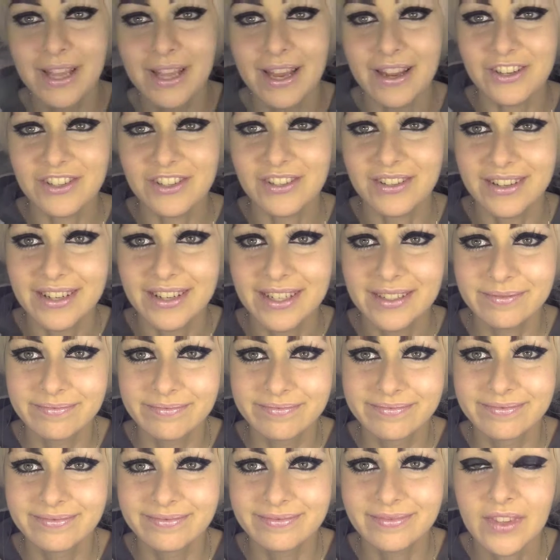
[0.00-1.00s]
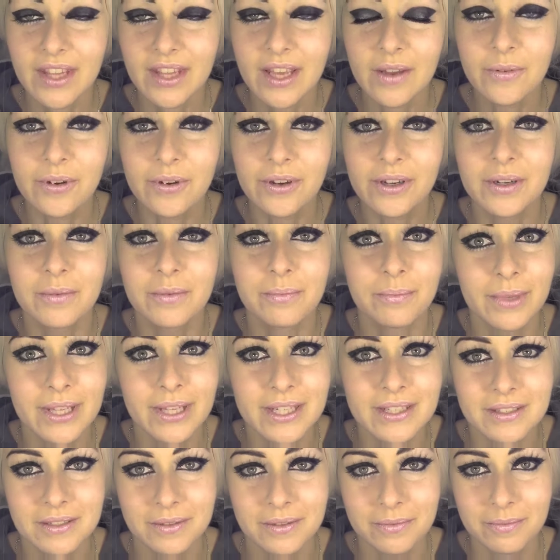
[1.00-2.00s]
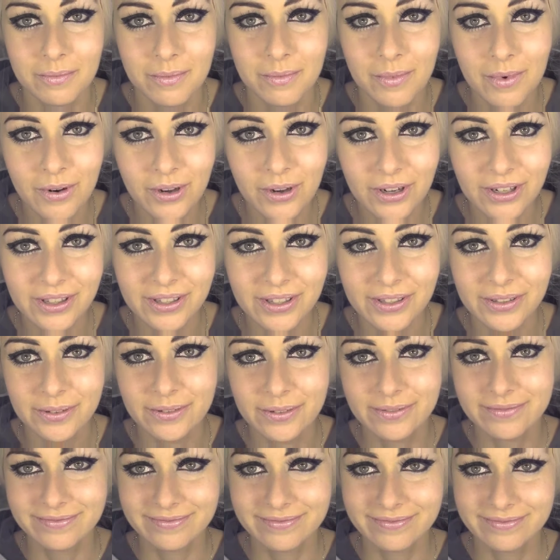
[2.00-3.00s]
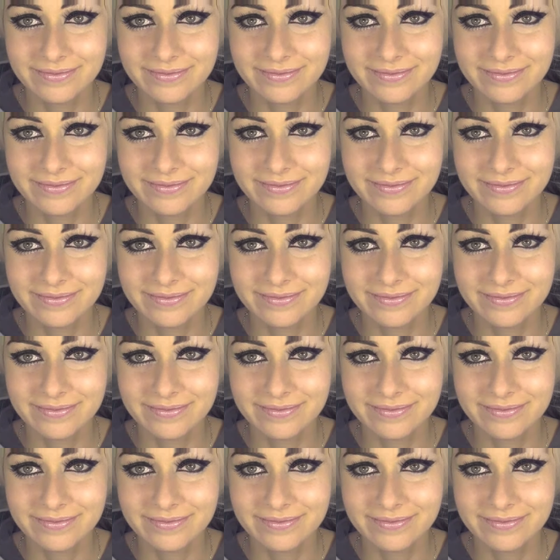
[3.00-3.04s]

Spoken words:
lash line, and we're going to place some more glue.